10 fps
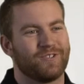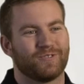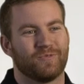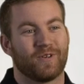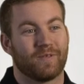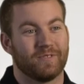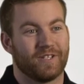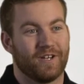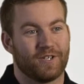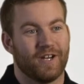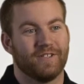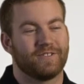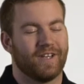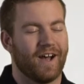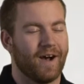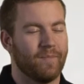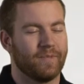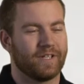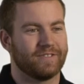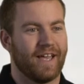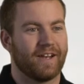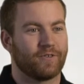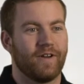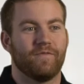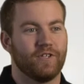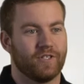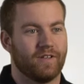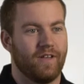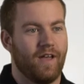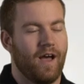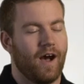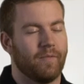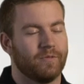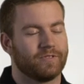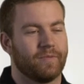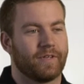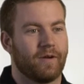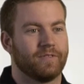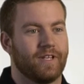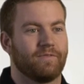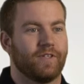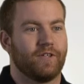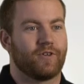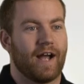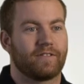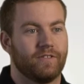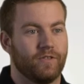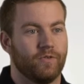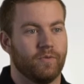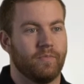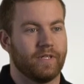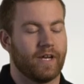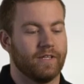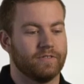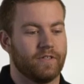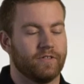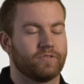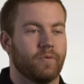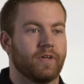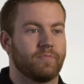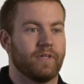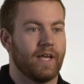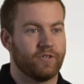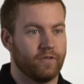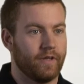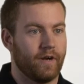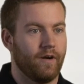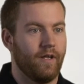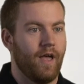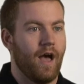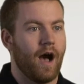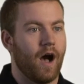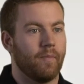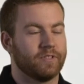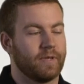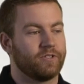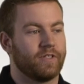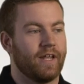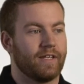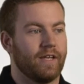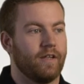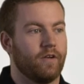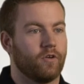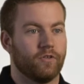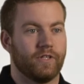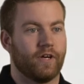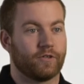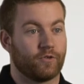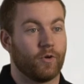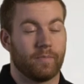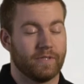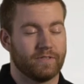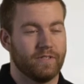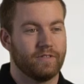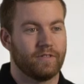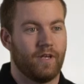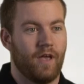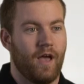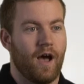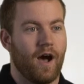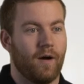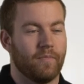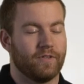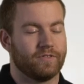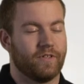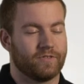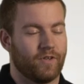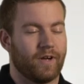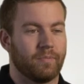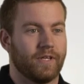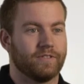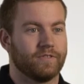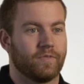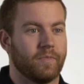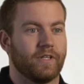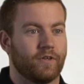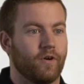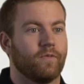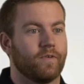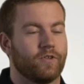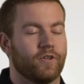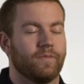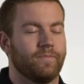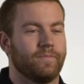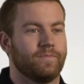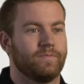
I chose to work at Massage Heights um, because they had a great vision. Um, it was something I was definitely attracted to because there's so much potential there, um, especially getting in early on a growing business. Um, there's, there's a lot of places for me to go for sure.